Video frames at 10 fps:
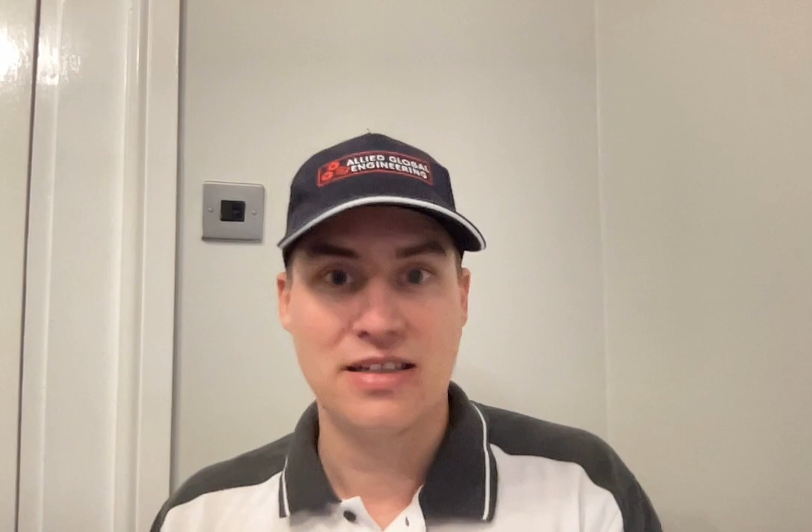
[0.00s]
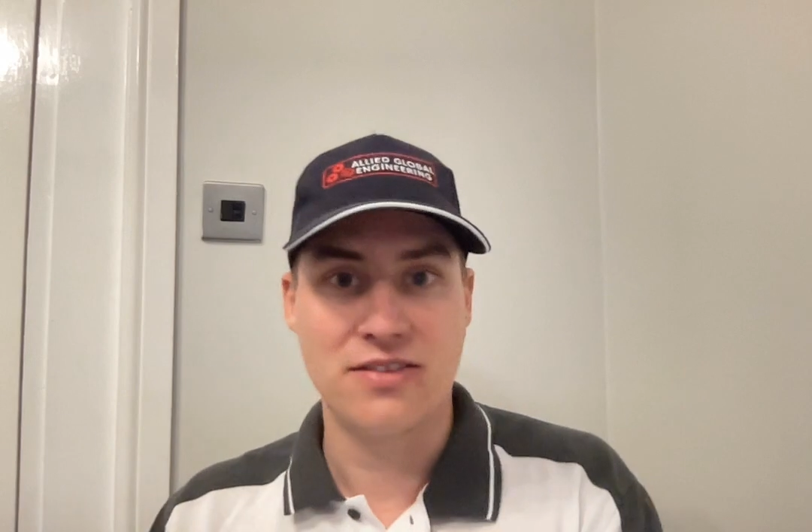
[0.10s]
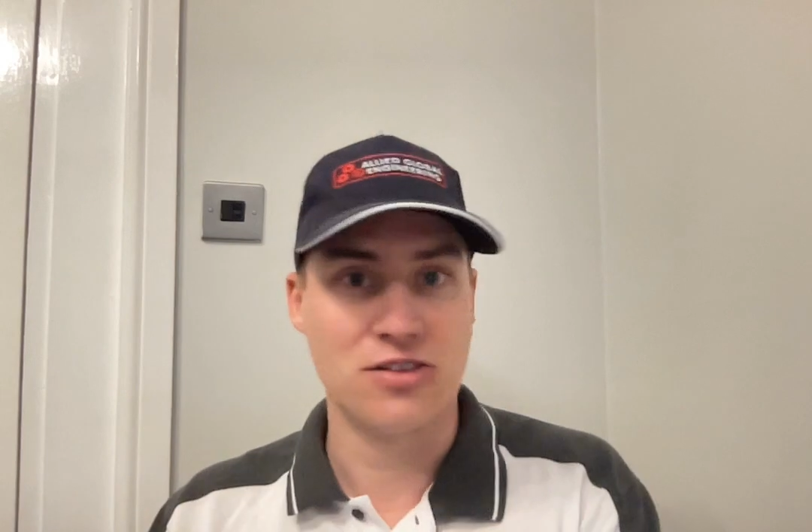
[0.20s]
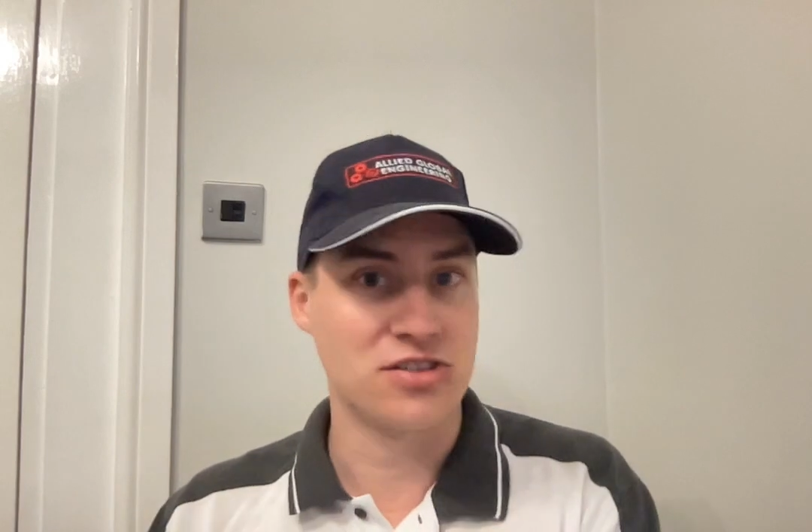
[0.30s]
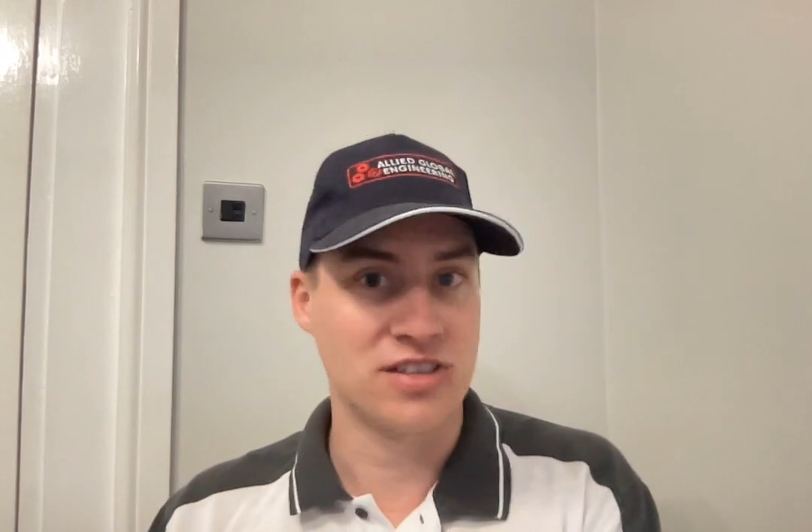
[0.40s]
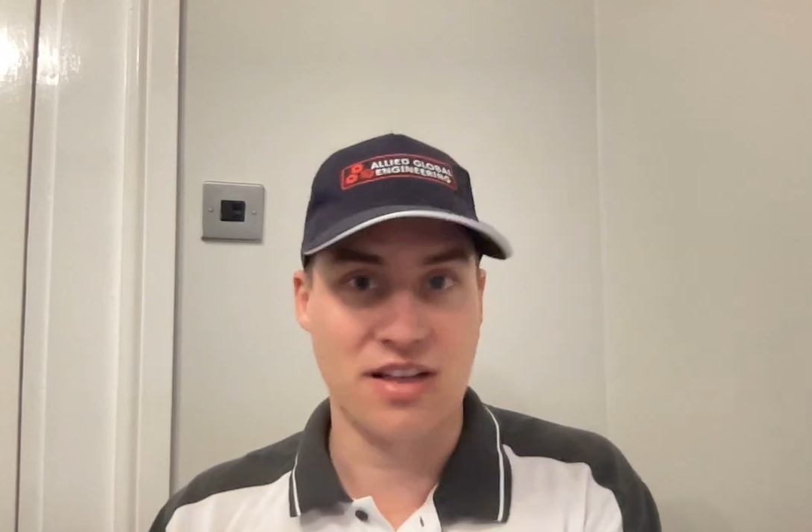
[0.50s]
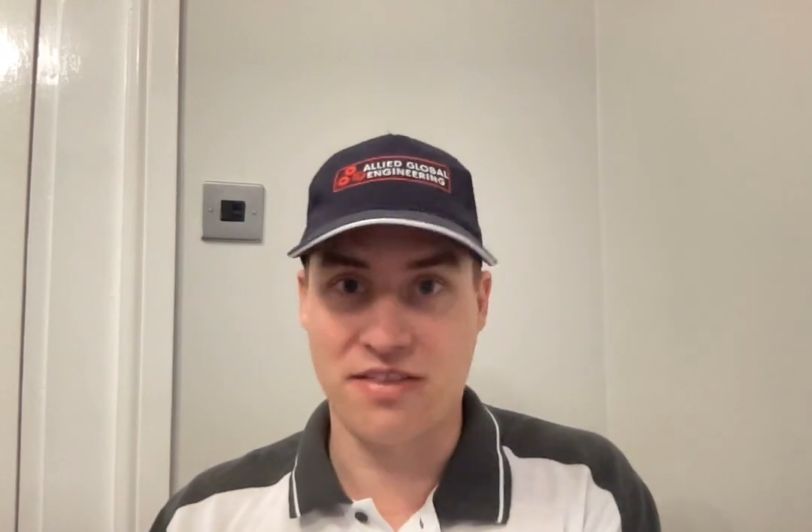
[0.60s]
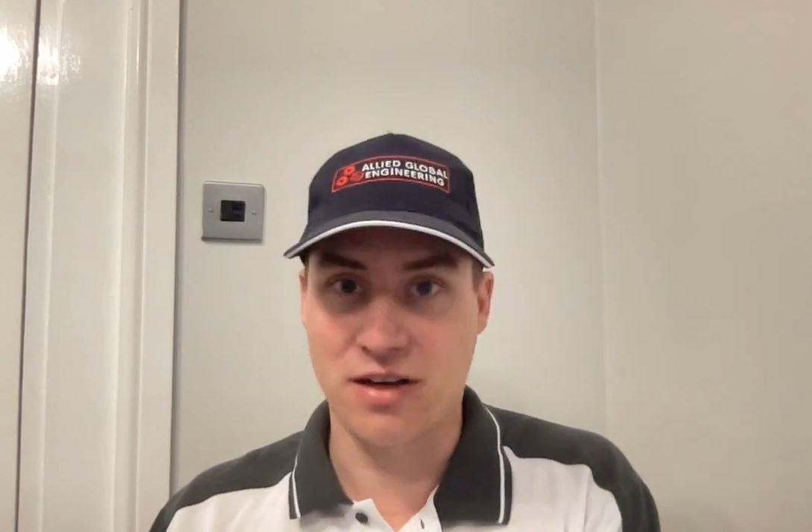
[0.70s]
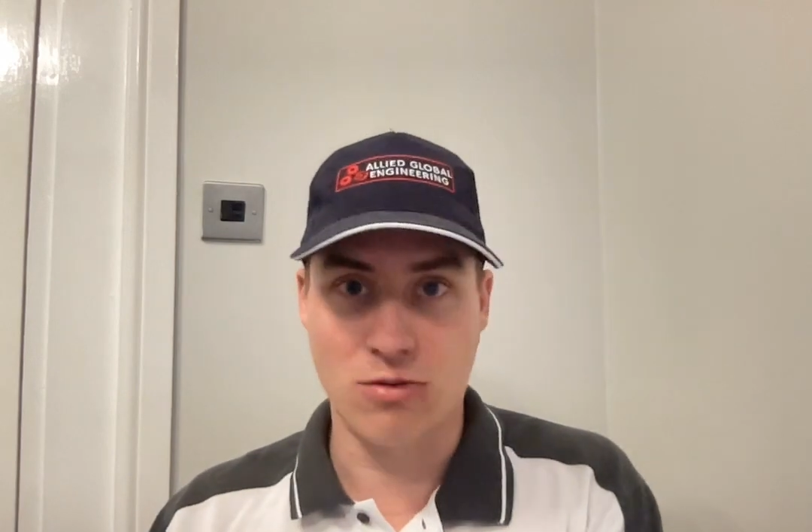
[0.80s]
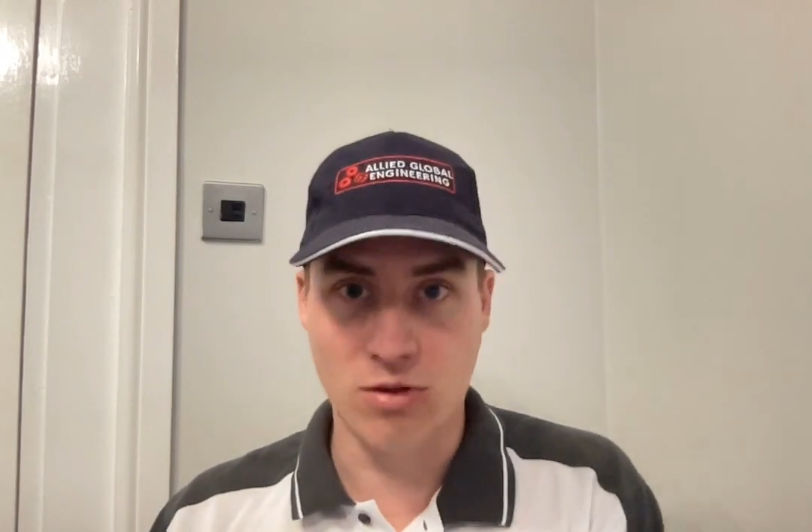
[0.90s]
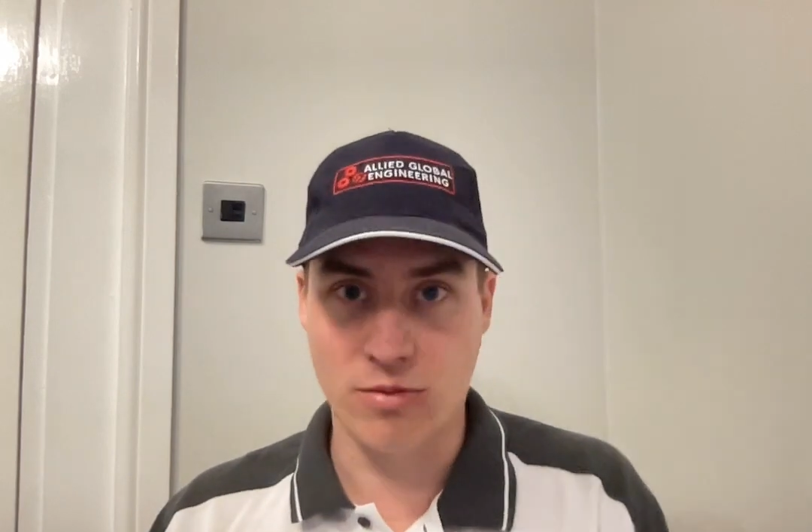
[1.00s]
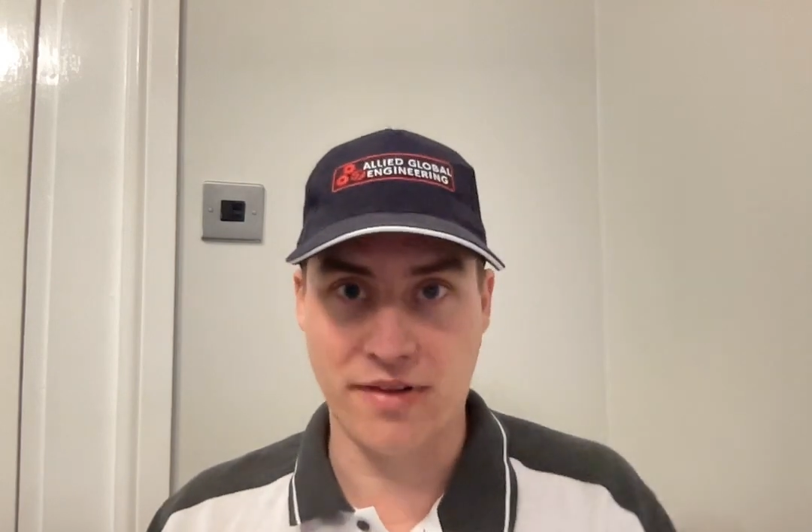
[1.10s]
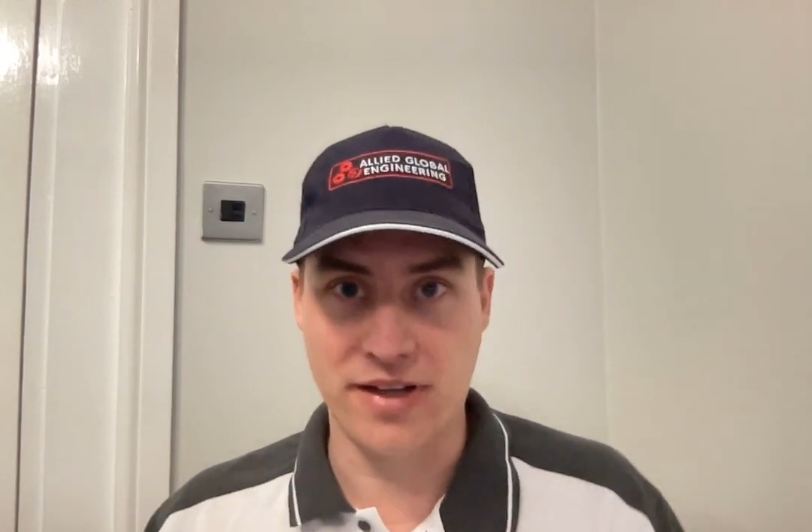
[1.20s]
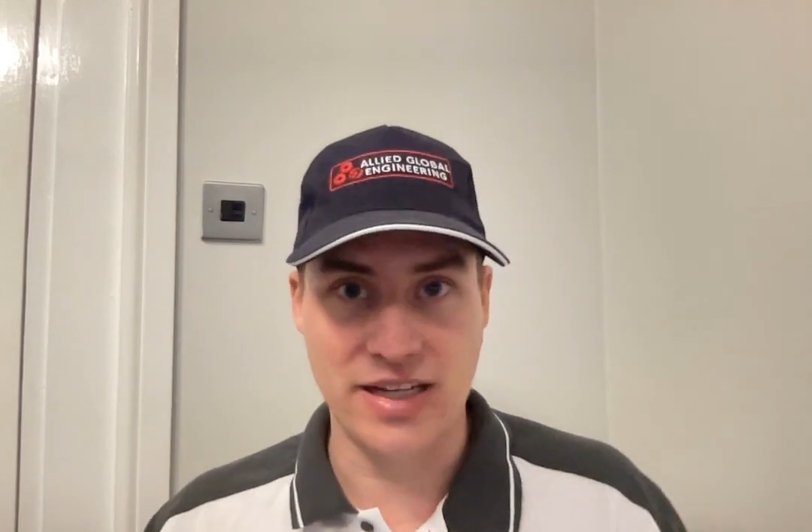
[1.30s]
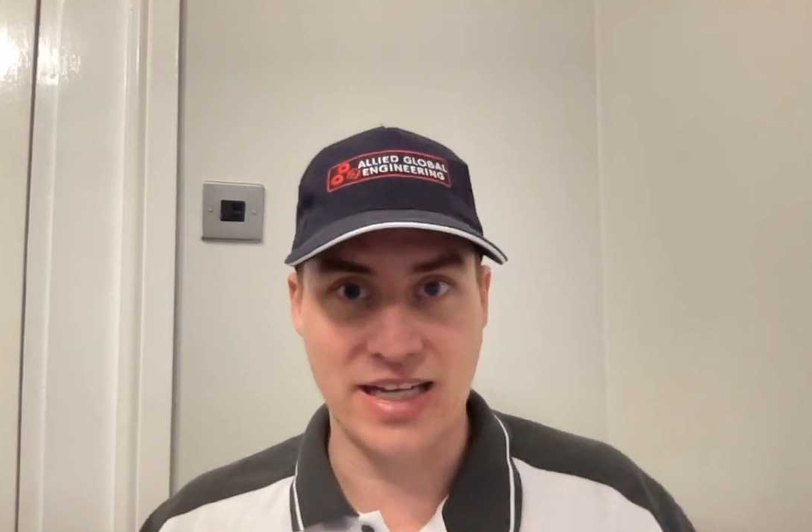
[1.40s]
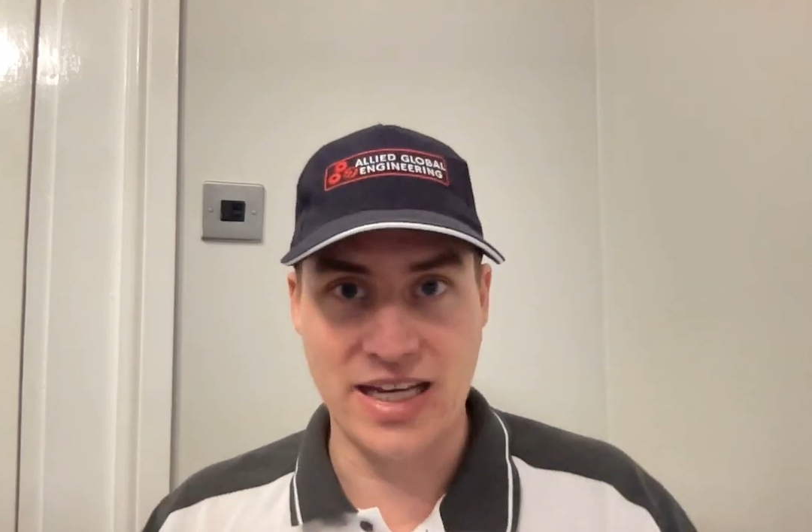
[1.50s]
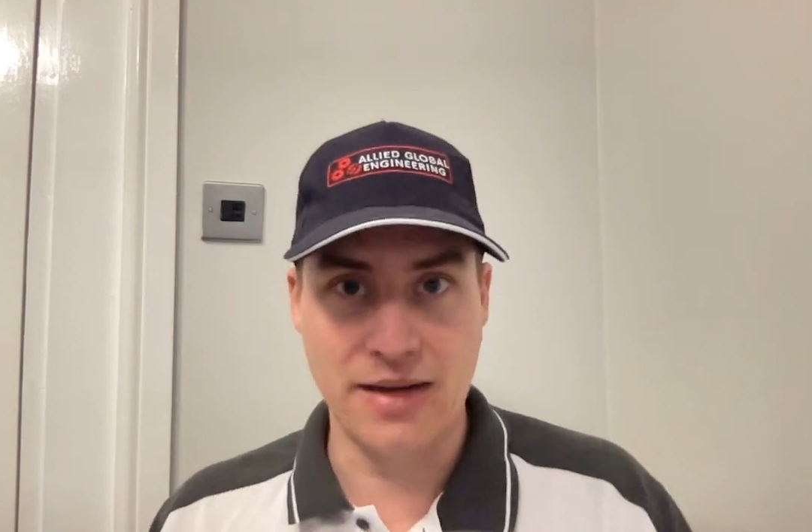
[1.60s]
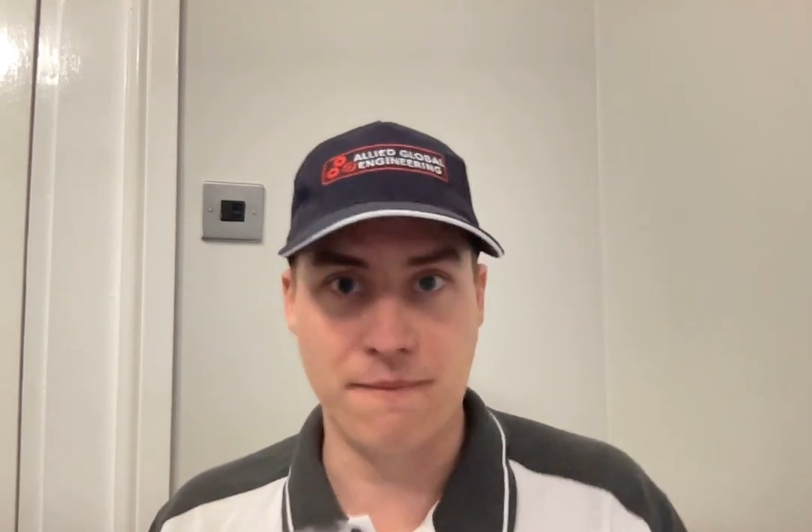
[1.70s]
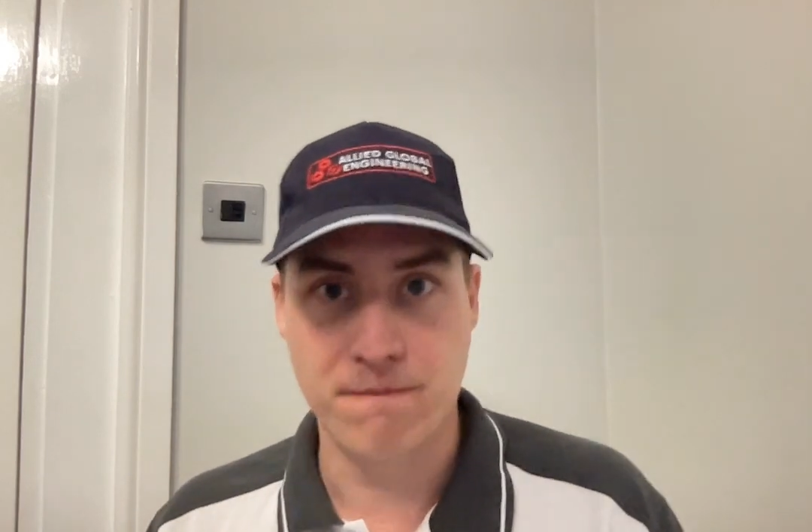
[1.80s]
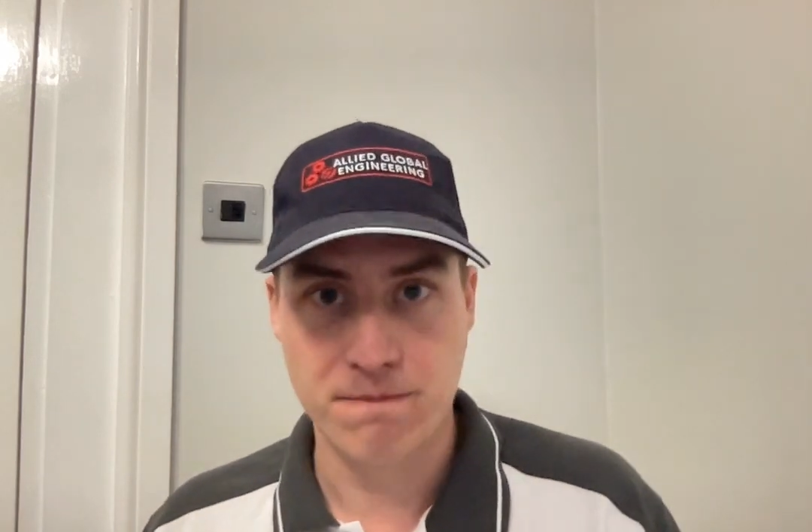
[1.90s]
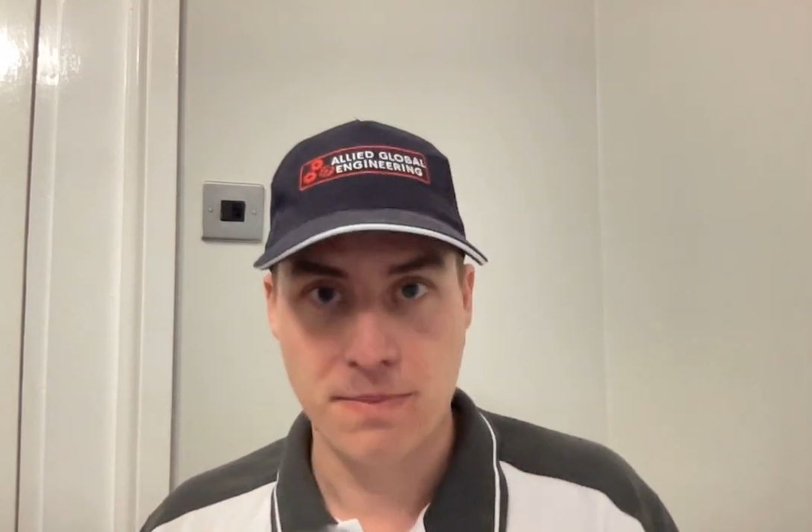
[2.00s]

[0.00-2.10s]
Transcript: There's nothing wrong with it. Again,